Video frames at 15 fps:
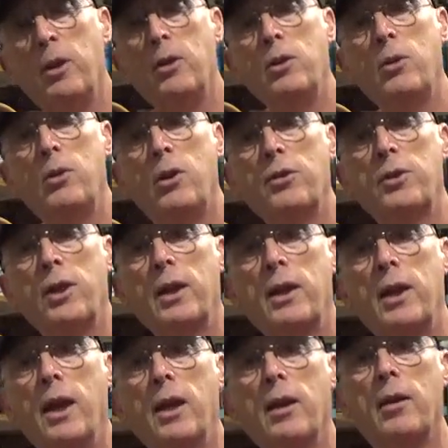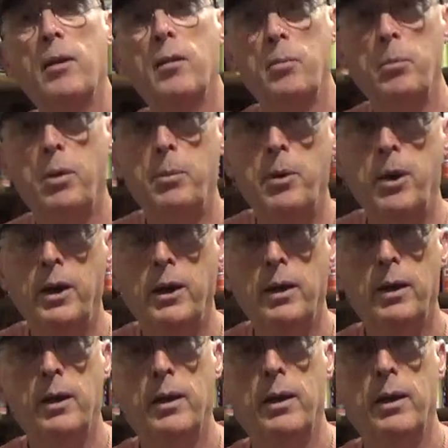you guys take care. Bye bye.